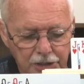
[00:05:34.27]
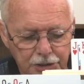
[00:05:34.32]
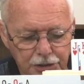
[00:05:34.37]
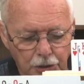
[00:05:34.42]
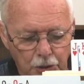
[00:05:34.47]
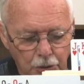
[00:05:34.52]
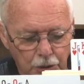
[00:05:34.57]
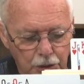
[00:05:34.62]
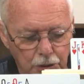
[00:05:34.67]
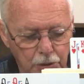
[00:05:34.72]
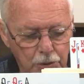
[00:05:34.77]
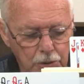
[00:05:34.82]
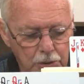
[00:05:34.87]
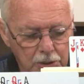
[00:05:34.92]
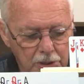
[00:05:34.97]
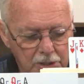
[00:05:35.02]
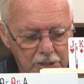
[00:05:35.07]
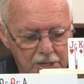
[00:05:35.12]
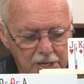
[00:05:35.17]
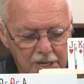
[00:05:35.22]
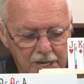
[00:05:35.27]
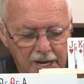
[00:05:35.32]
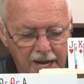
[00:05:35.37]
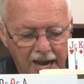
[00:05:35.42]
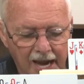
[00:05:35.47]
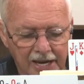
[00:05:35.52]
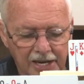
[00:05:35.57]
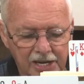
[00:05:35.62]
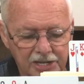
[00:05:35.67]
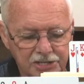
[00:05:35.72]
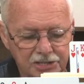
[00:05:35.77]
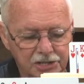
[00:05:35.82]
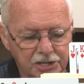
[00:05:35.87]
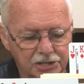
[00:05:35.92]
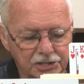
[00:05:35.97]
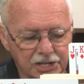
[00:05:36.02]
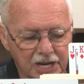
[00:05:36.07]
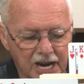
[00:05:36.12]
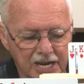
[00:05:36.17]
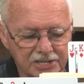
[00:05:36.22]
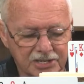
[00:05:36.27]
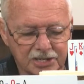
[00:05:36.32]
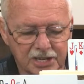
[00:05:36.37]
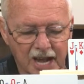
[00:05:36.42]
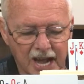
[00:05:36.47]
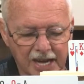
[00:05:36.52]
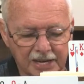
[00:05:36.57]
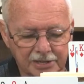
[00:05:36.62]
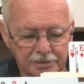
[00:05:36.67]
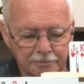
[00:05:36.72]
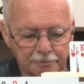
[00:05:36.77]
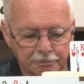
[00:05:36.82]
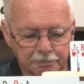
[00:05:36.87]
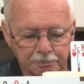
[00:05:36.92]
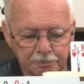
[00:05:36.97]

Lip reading: show you, and it suggests that